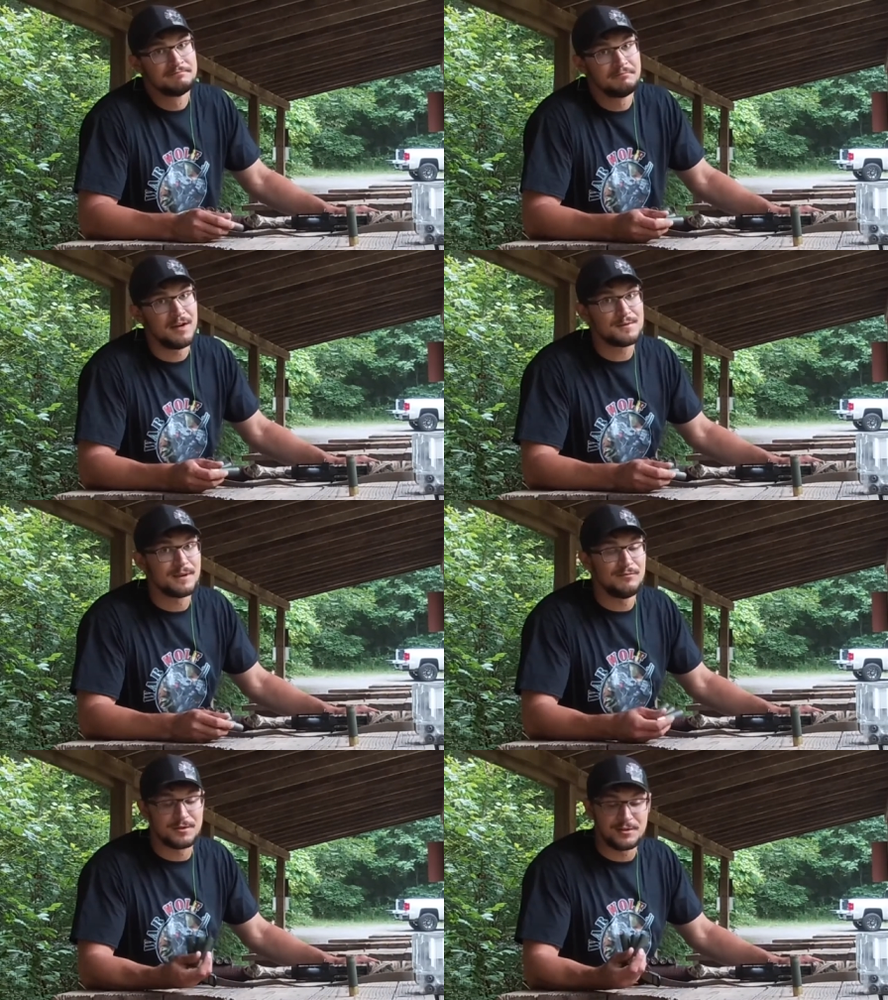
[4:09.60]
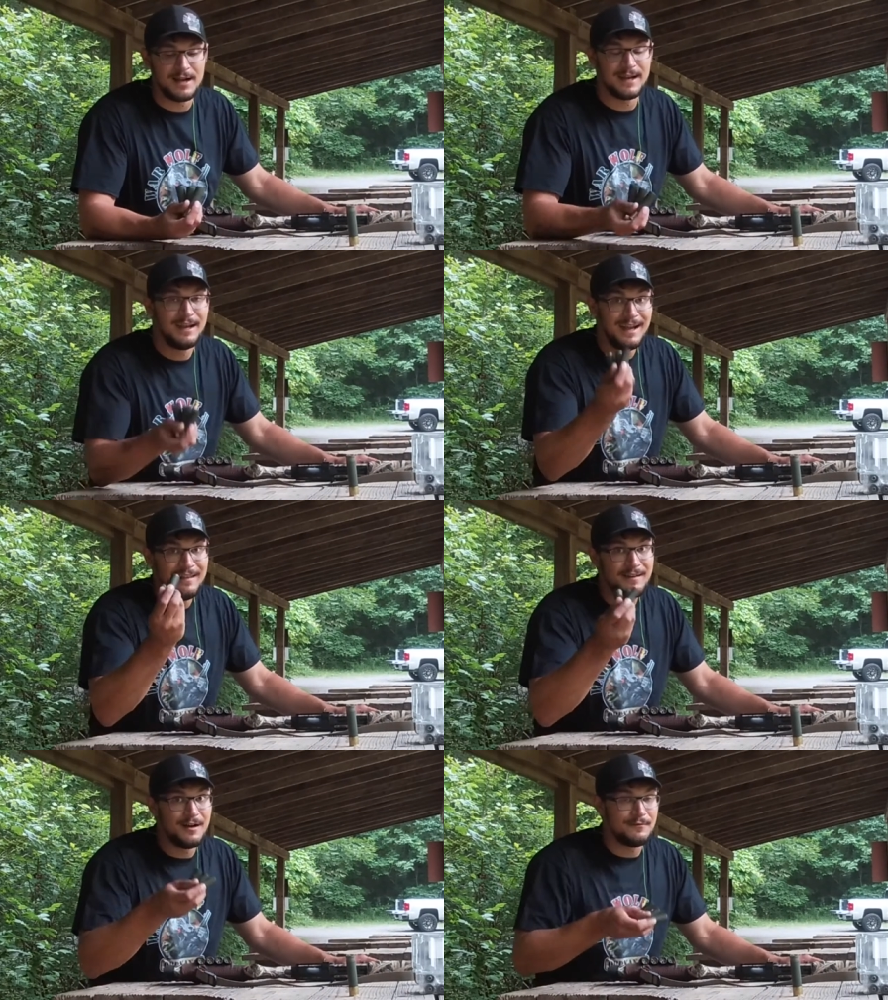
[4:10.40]
might as well give them a try.
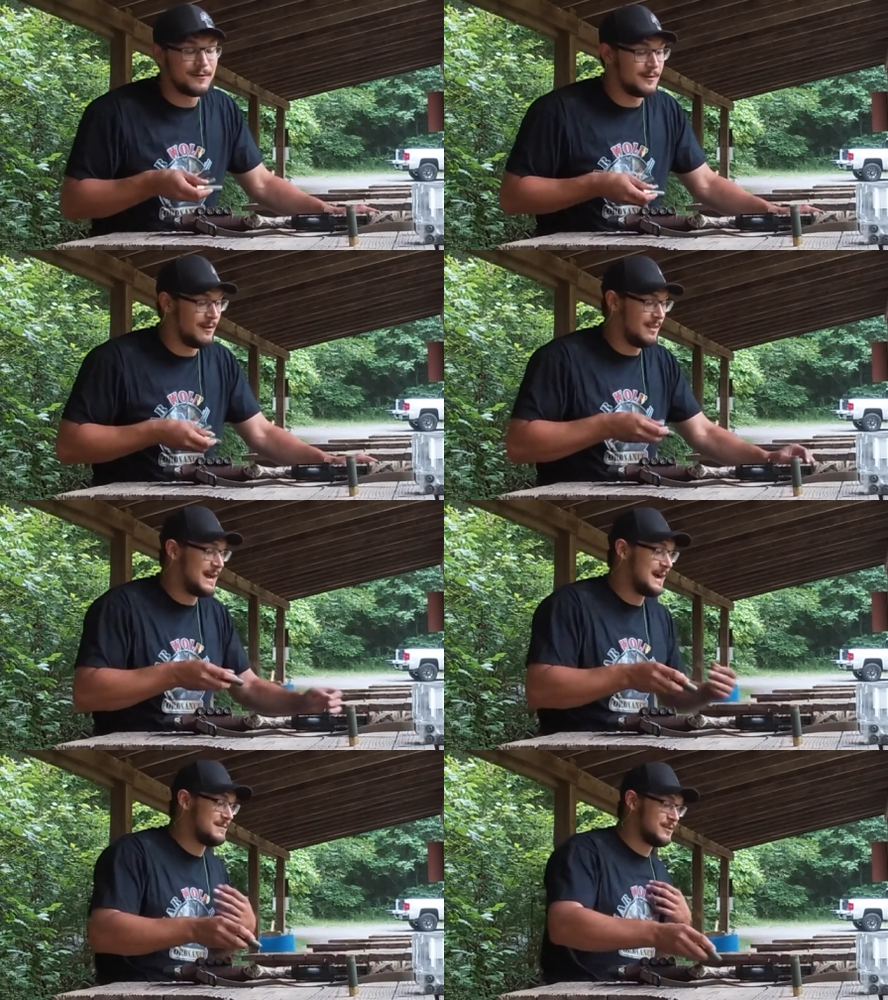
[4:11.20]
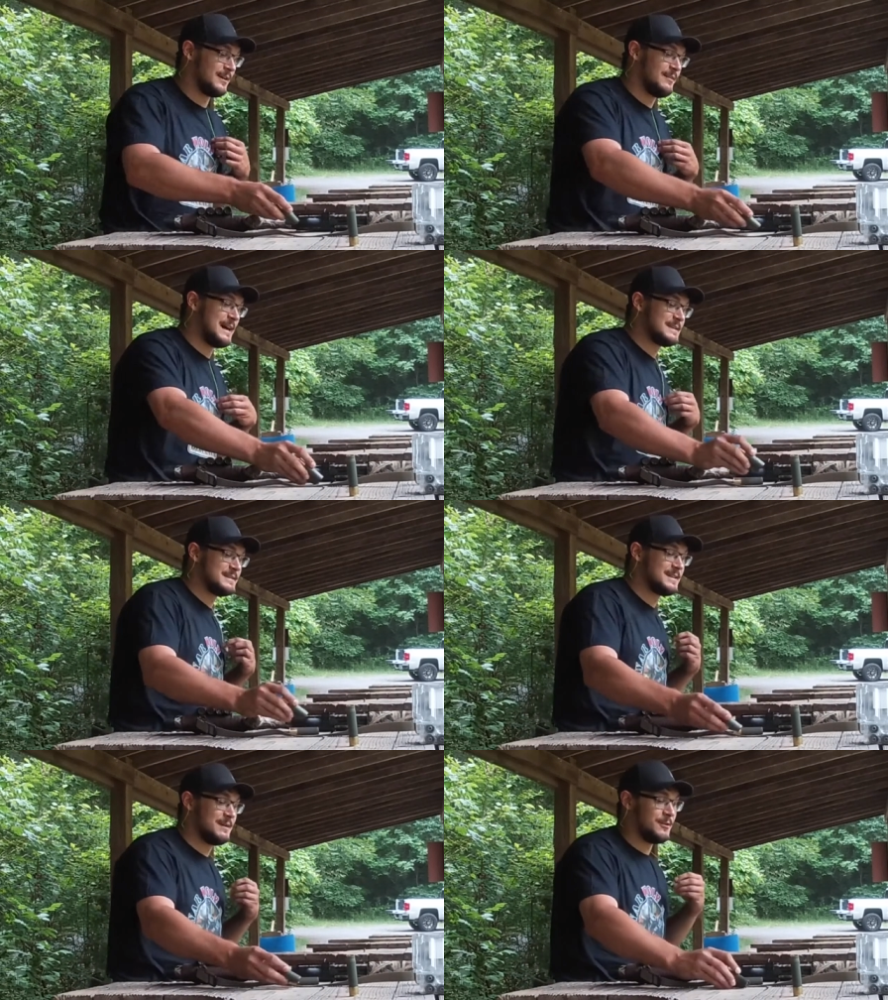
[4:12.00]
They offer a lot and bring a lot to the
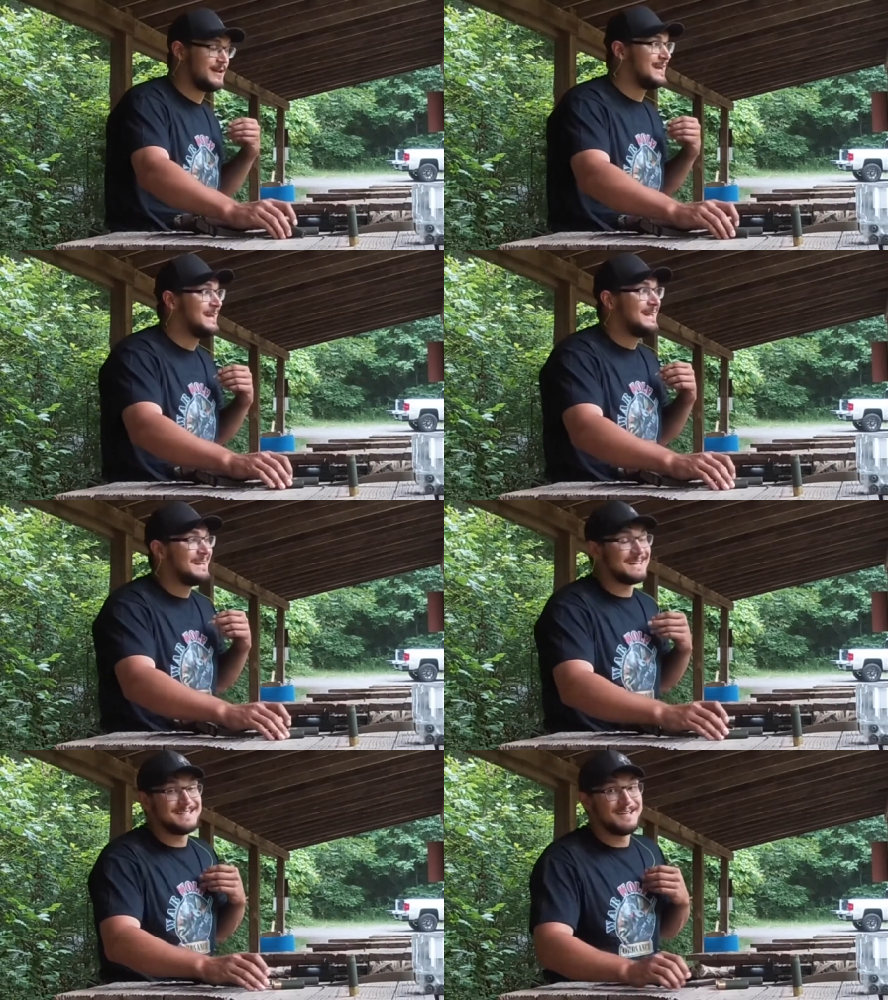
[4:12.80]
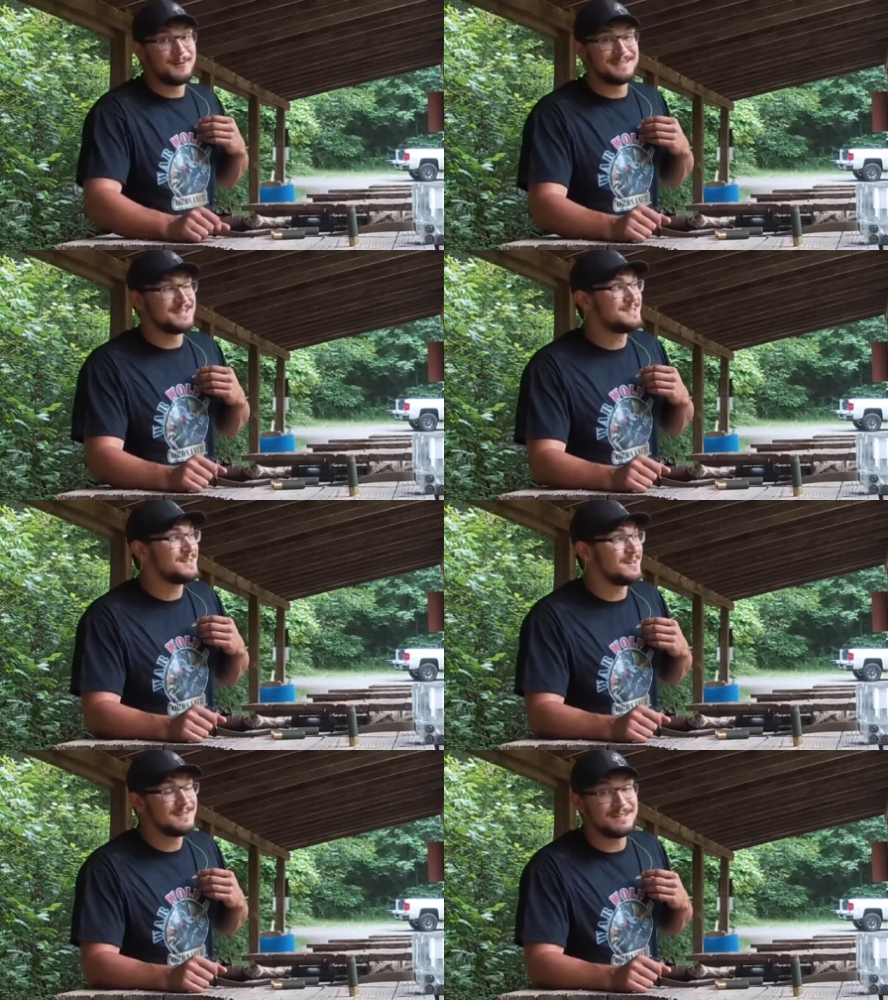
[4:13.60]
table. I can tell you what, the
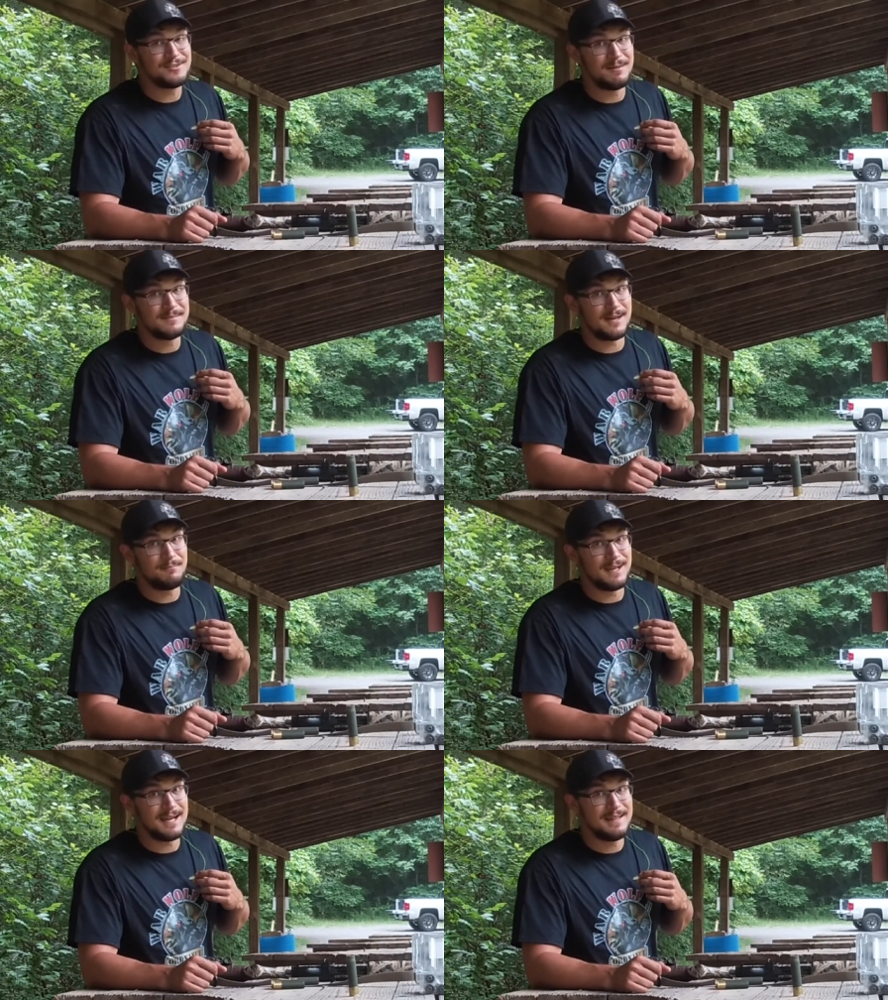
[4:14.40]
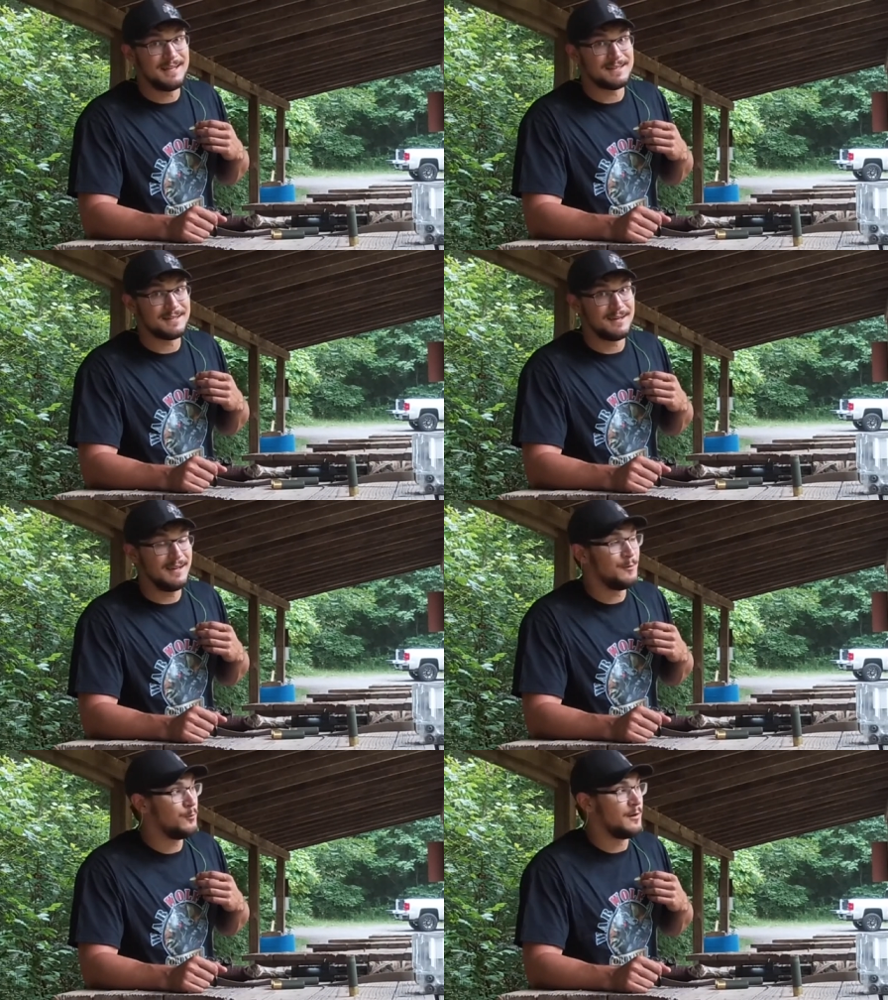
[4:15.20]
dirt that jumped up behind that
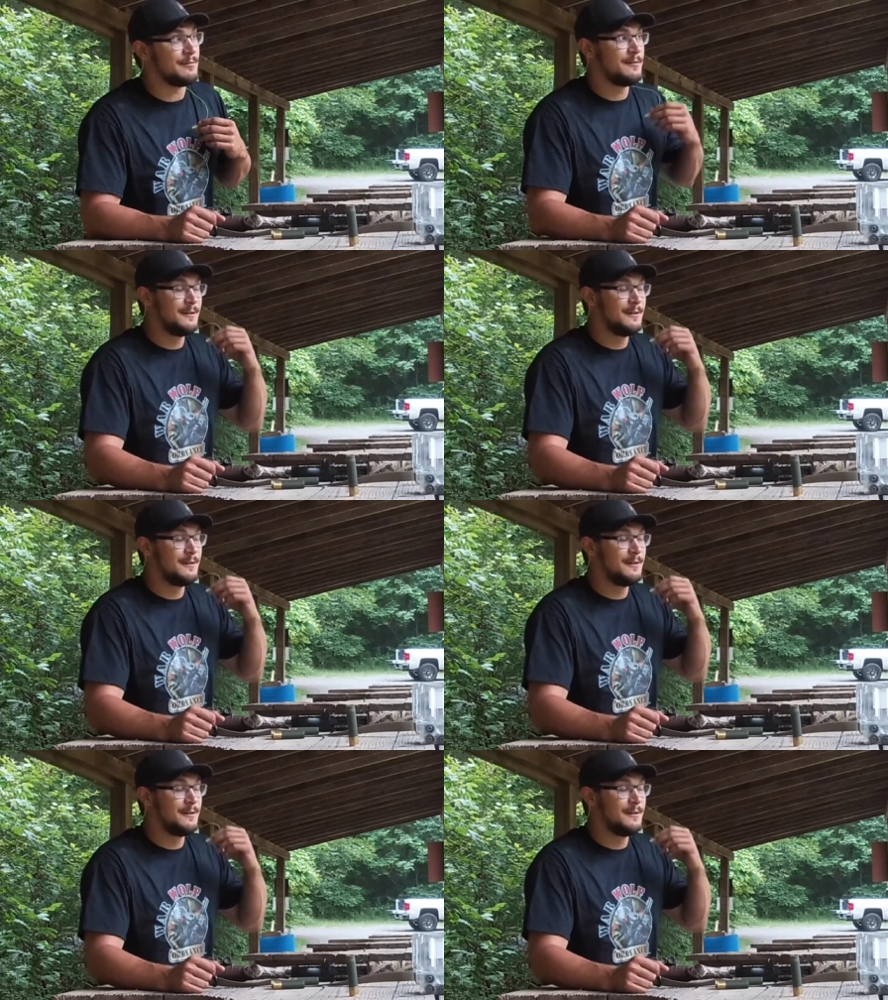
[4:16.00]
target, woof.